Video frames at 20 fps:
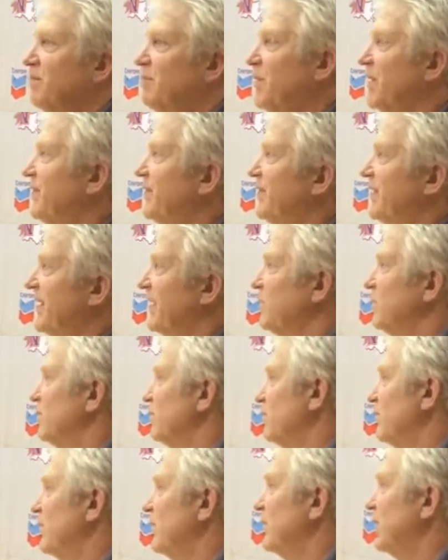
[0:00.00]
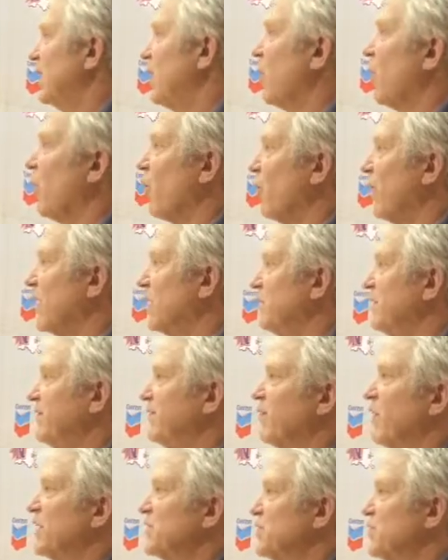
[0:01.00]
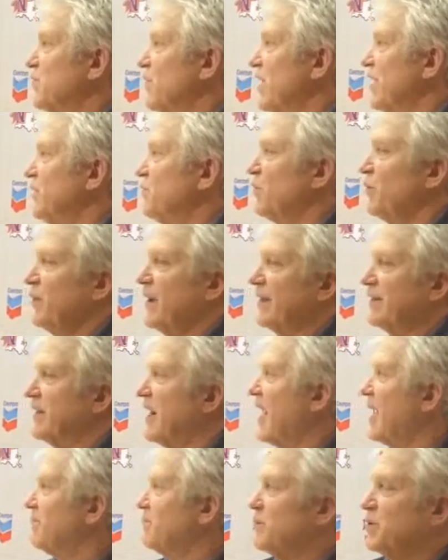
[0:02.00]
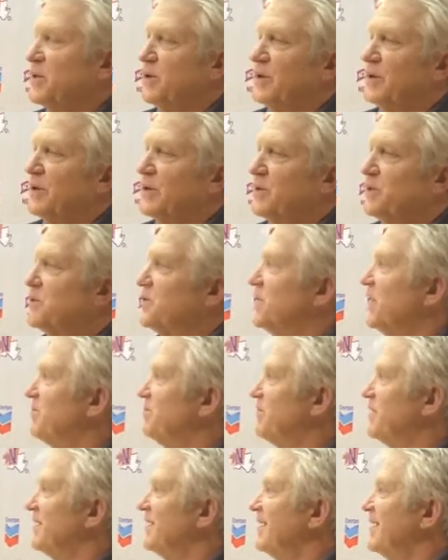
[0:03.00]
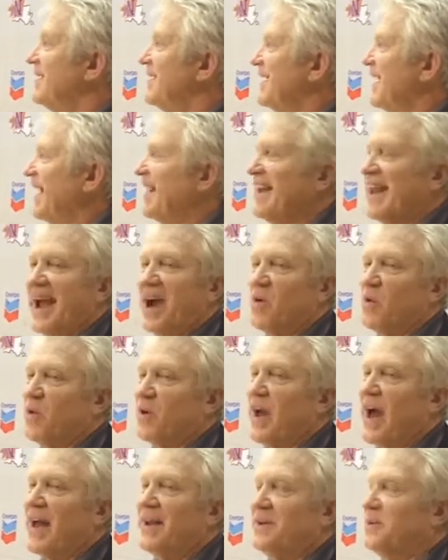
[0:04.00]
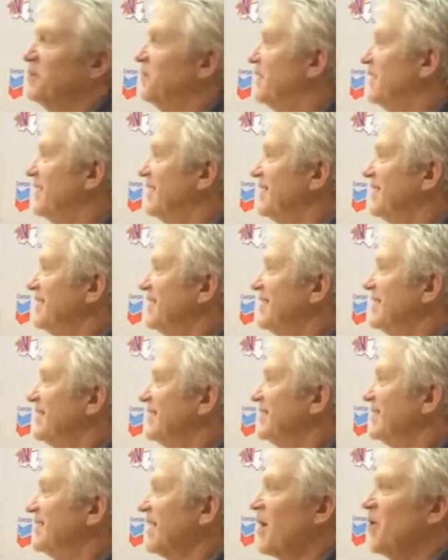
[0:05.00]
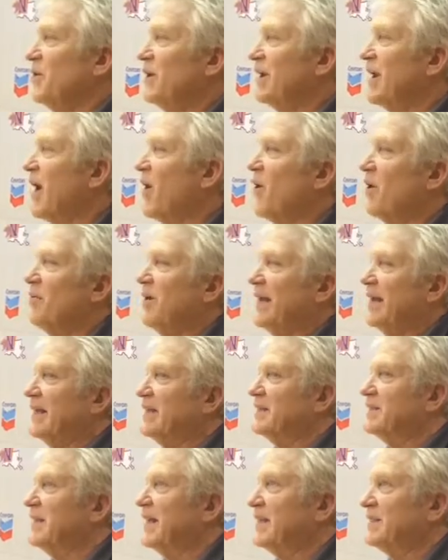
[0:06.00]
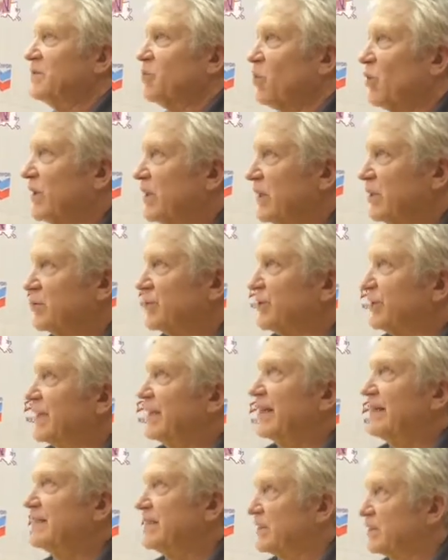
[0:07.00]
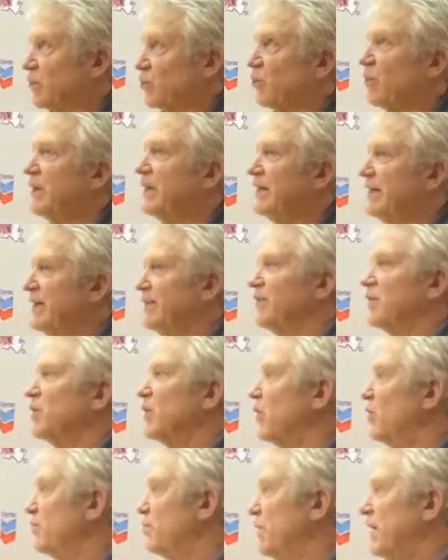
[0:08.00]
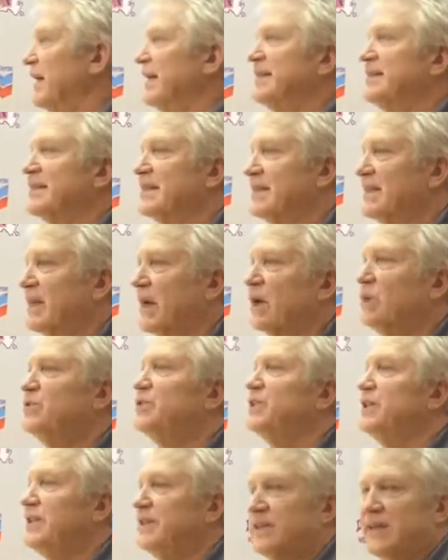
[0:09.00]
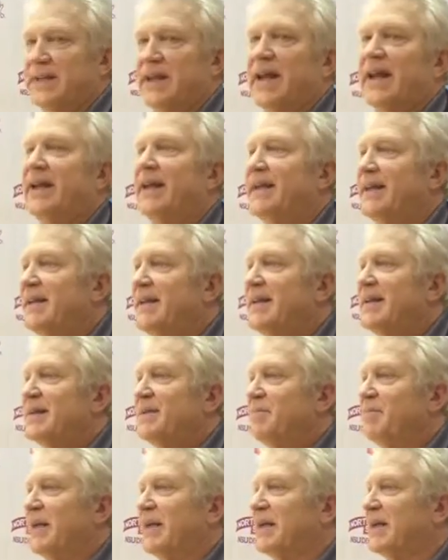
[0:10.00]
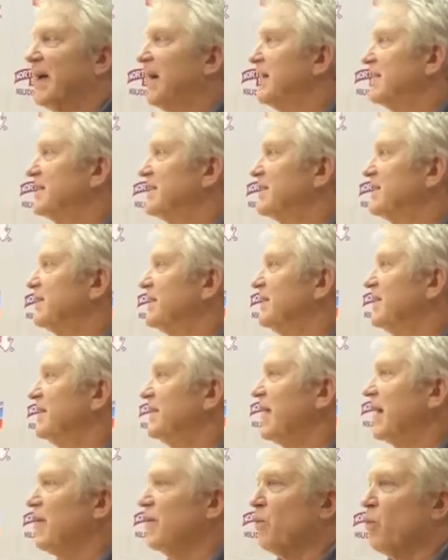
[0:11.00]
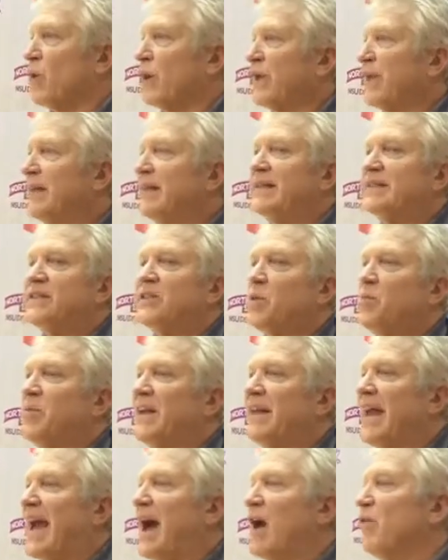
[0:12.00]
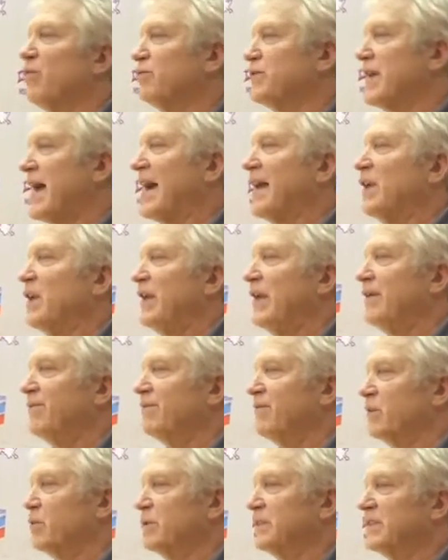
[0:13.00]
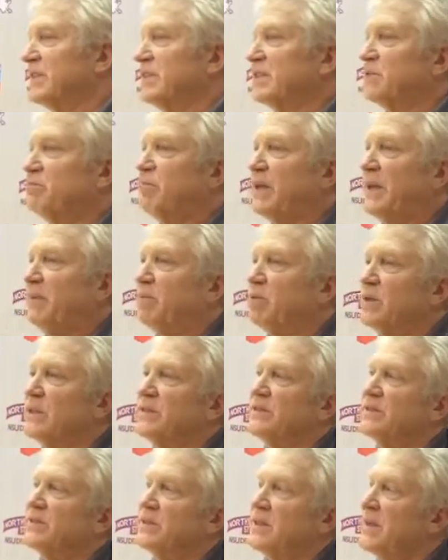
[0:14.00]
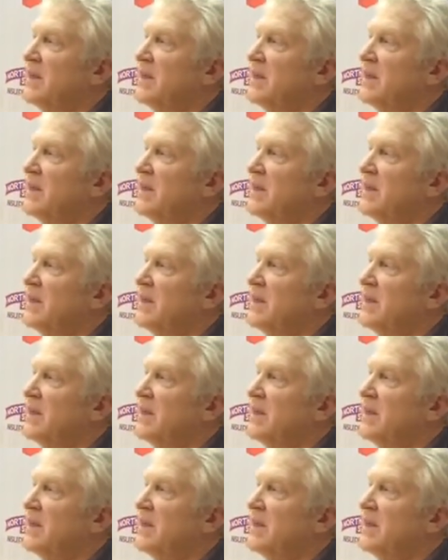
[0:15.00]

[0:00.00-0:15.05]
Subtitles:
But then, you know, are we gonna be frustrated when we had the opportunity to do something and now we're not doing it? So, you know, I mean, it's one of those things. It's a really difficult place in coaching today because we're getting so many outside influences and people in